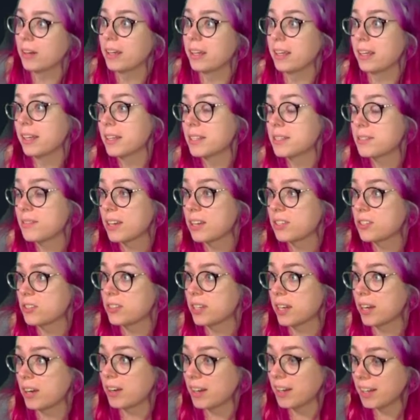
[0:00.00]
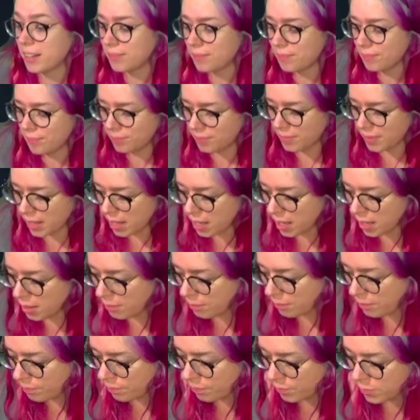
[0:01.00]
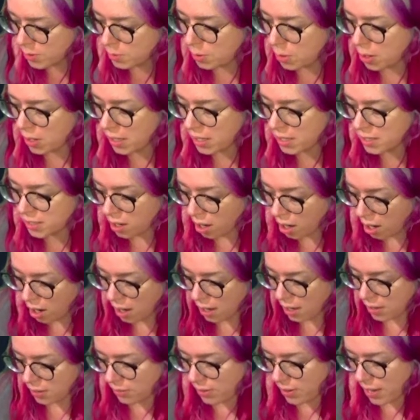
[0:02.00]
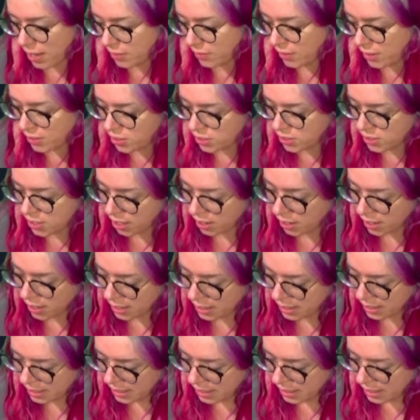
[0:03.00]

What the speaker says: it is vegetarian. Smarties are in fact vegetarian.